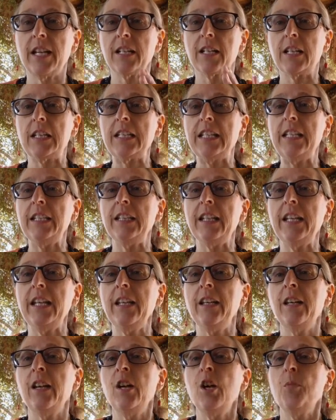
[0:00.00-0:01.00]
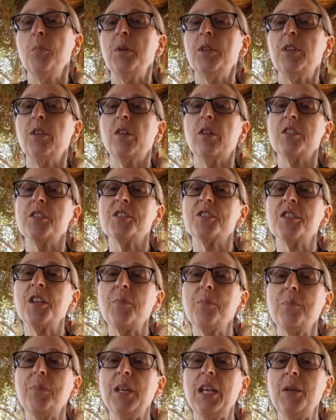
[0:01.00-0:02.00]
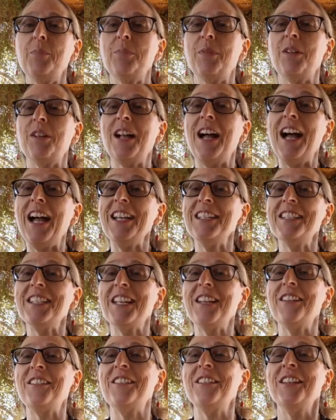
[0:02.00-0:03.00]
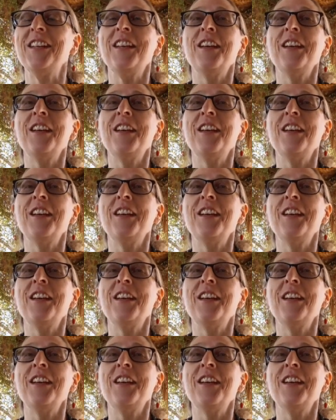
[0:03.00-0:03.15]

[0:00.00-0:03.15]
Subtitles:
cleanly, but there are some people, hi Dale,